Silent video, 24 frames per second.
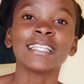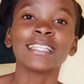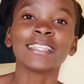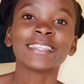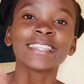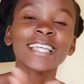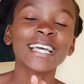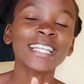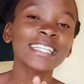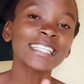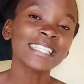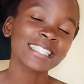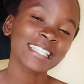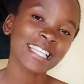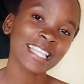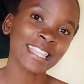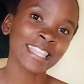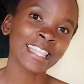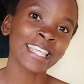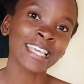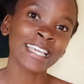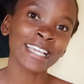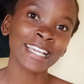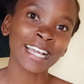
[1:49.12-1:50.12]
That is the
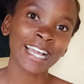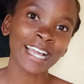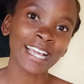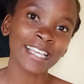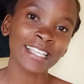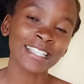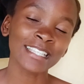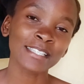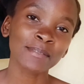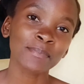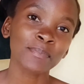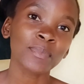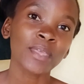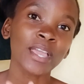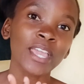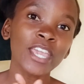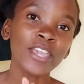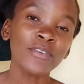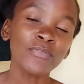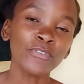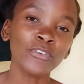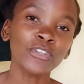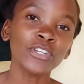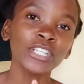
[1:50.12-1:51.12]
thing, guys.
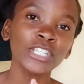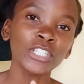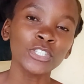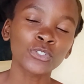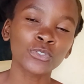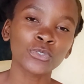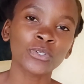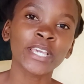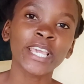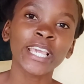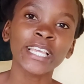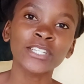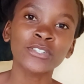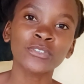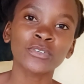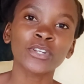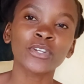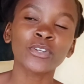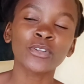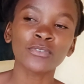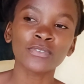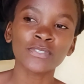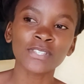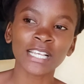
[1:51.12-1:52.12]
If you need to get
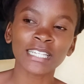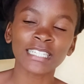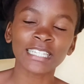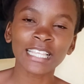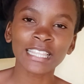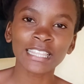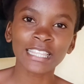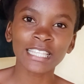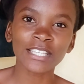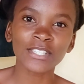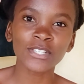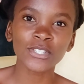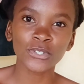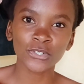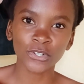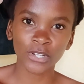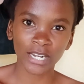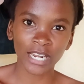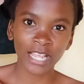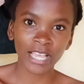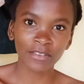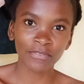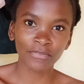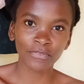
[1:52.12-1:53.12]
rid of certain things in your
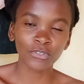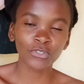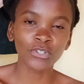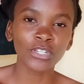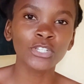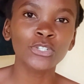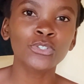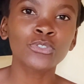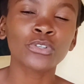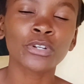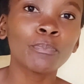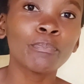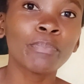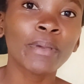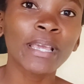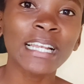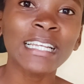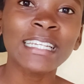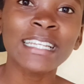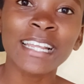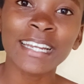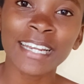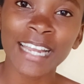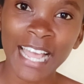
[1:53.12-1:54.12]
life, you need to
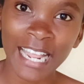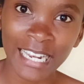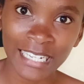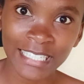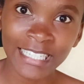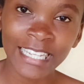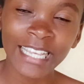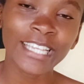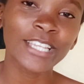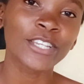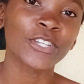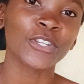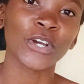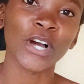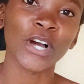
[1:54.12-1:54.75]
build an altar in your